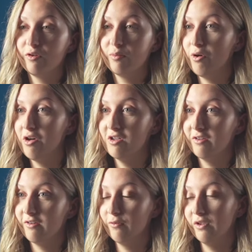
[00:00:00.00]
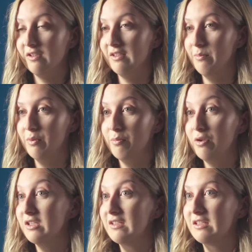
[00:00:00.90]
supporters, for example,
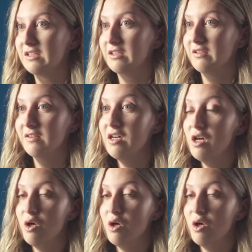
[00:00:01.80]
politicians